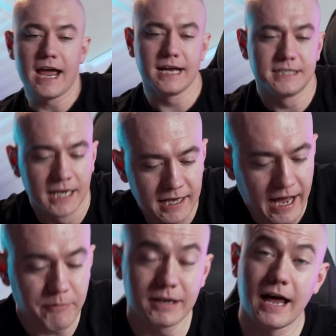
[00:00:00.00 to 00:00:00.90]
And
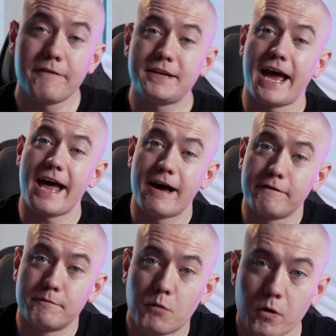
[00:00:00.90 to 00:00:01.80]
I would love to
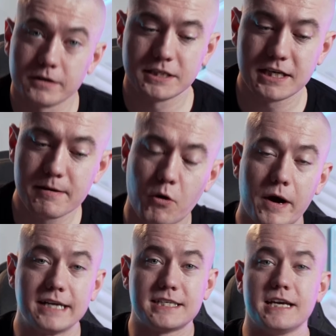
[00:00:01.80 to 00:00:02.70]
have more
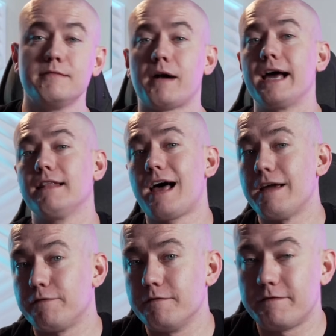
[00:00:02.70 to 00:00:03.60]
SteamOS in my
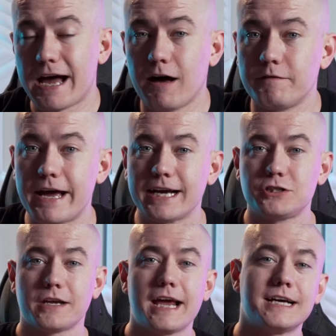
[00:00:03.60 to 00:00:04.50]
life, and Valve
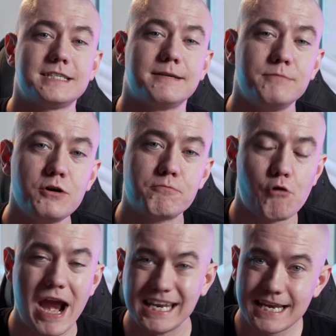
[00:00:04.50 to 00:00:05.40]
actually has some new
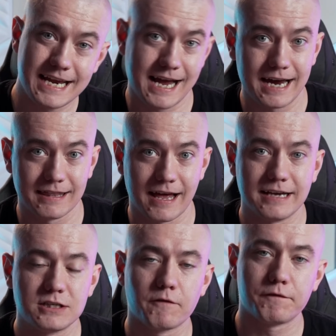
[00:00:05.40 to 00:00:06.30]
branding
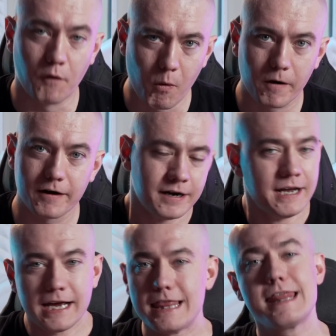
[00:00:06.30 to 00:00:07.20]
guidelines for
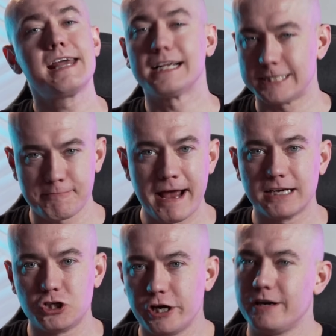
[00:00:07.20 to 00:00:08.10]
the
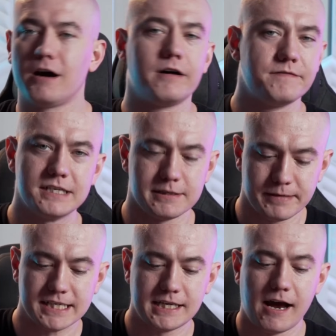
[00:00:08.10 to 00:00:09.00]
expansion of this
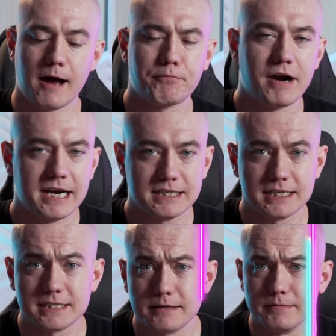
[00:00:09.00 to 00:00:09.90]
amazing operating
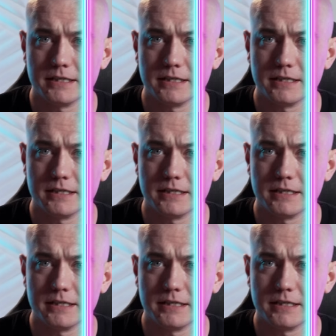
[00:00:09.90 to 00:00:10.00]
system.